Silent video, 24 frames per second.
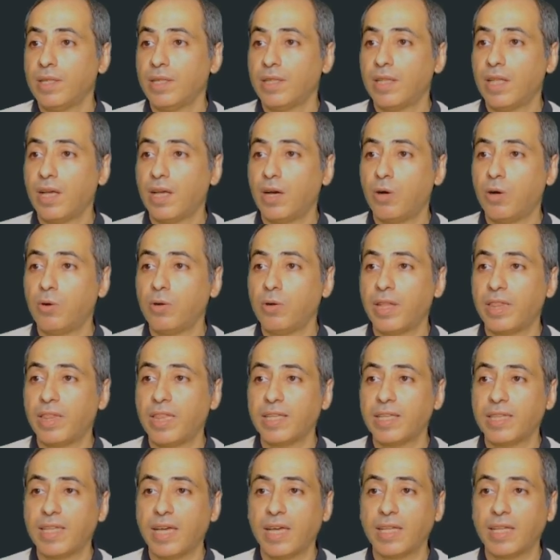The only
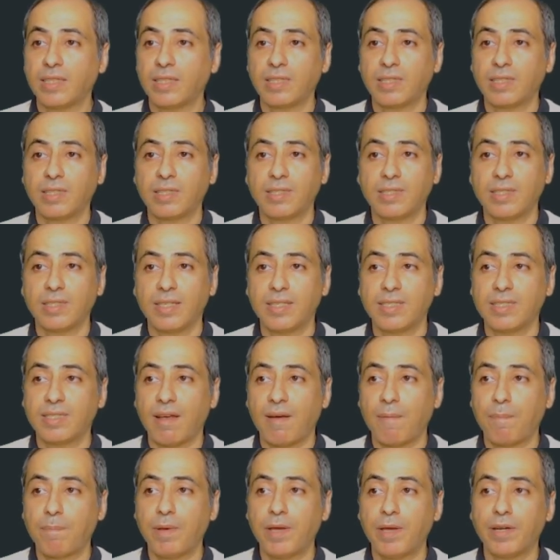thing that is
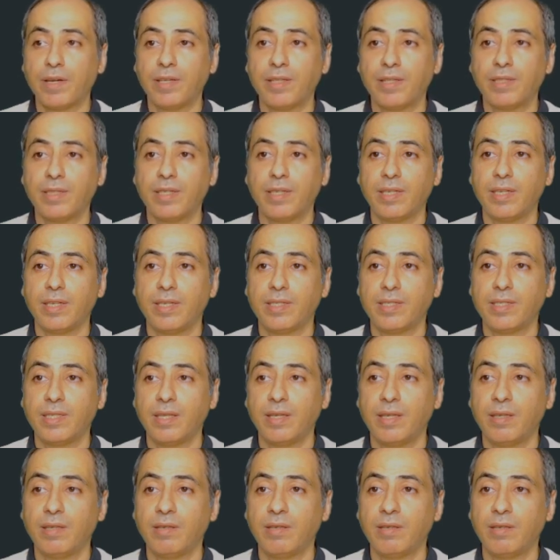apparent is